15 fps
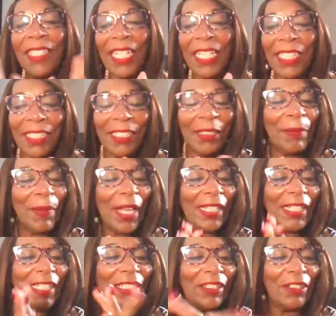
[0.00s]
Tell us
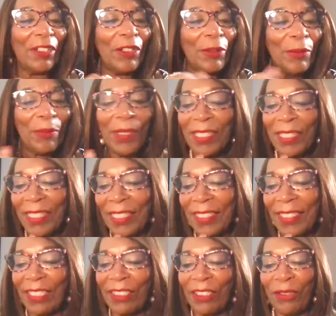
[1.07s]
about this new
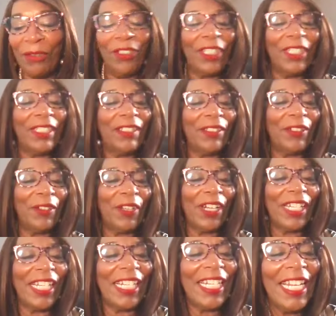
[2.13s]
business that you just
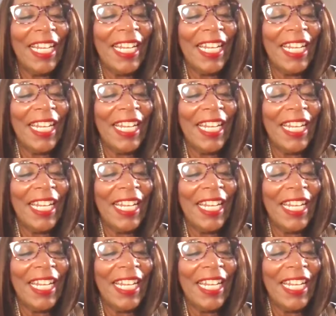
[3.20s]
started.